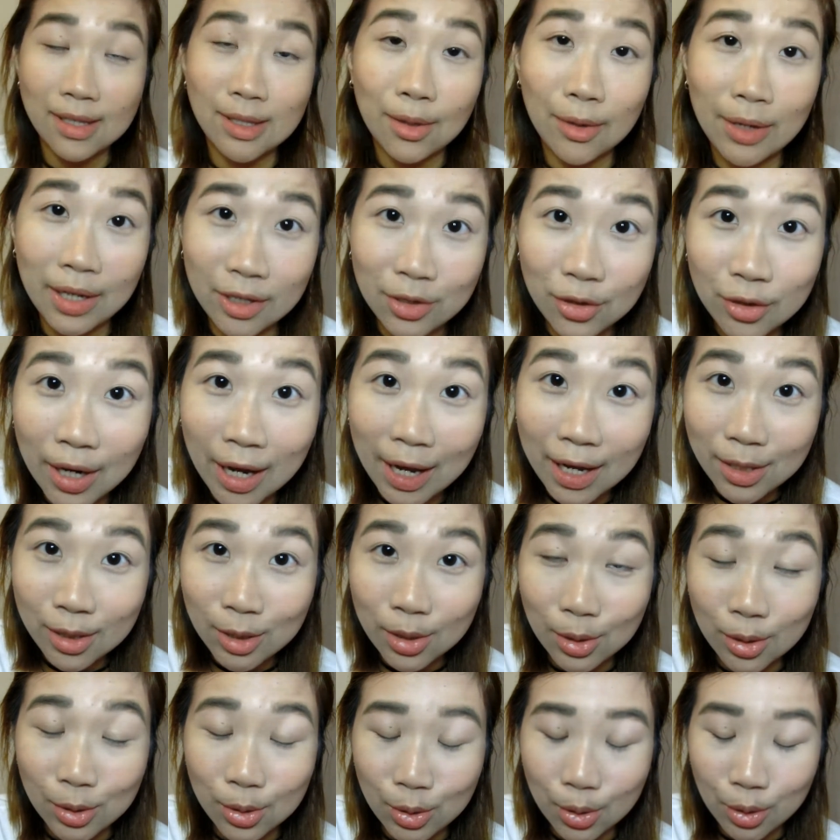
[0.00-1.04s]
so I tried
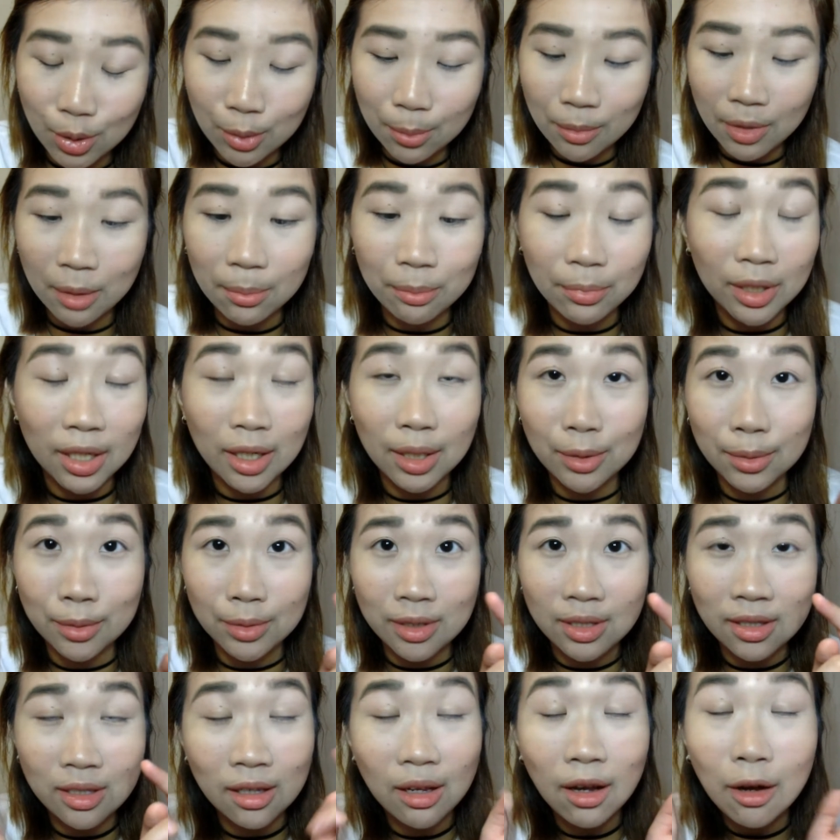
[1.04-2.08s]
to do my
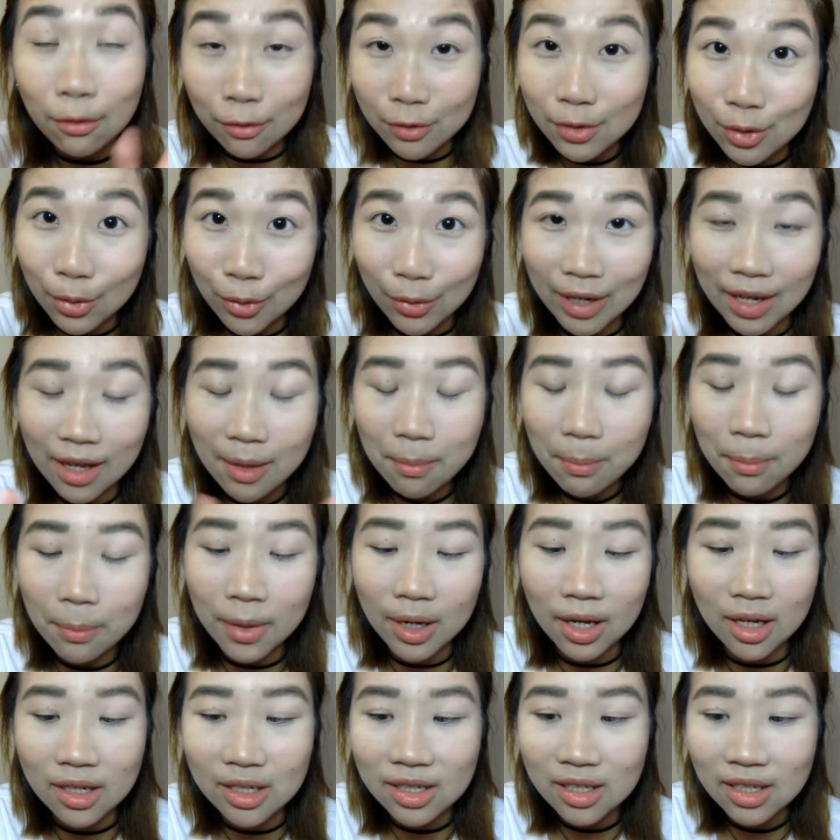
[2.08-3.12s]
brows off screen,
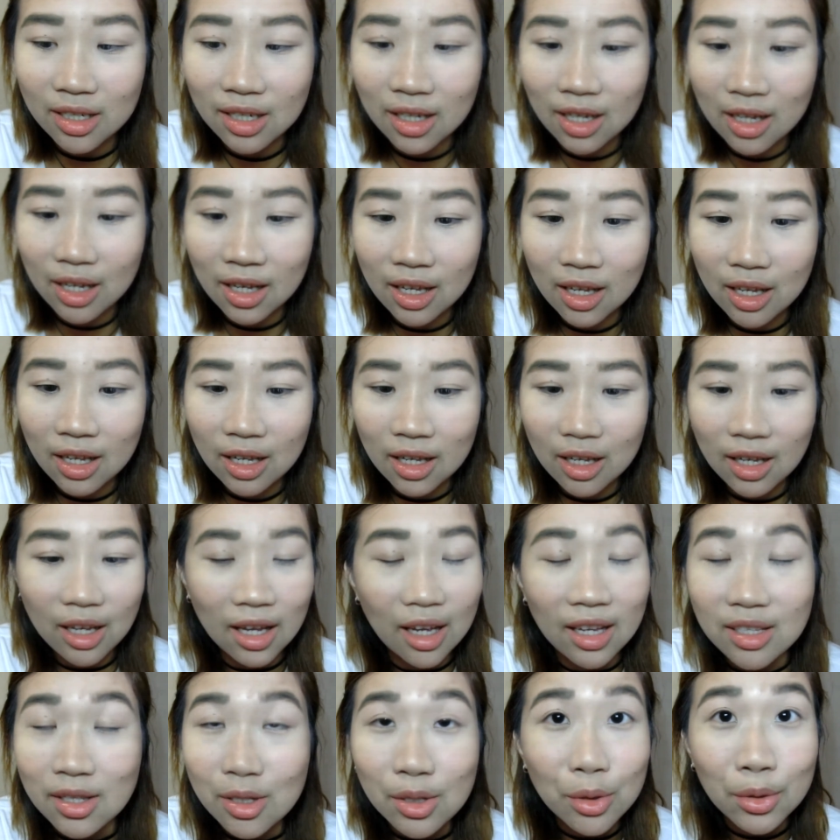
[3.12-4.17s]
but
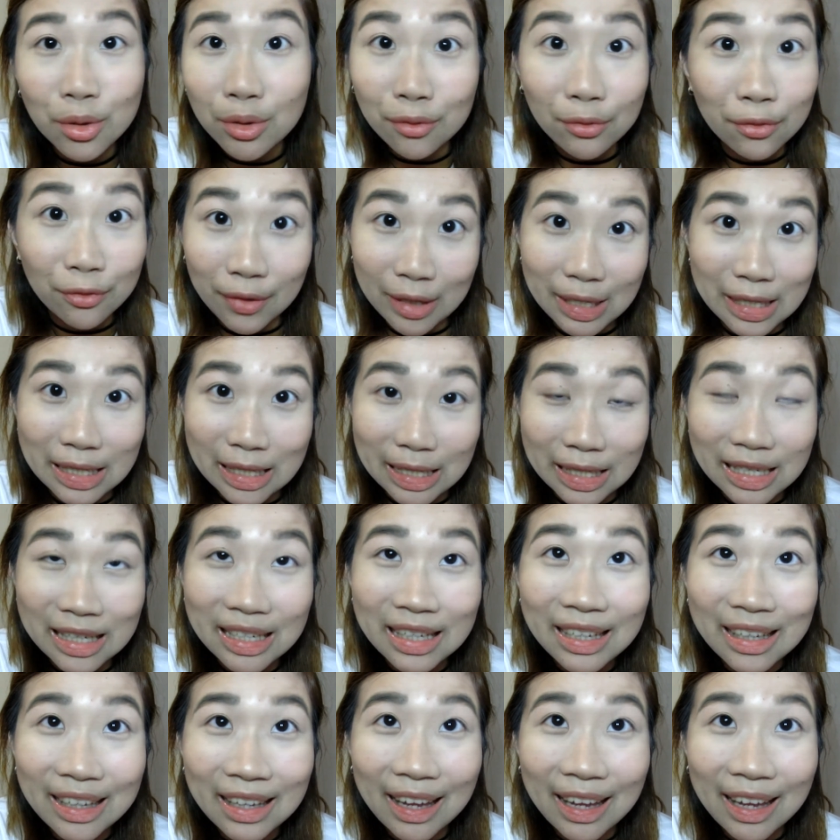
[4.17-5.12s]
I just couldn't fix it.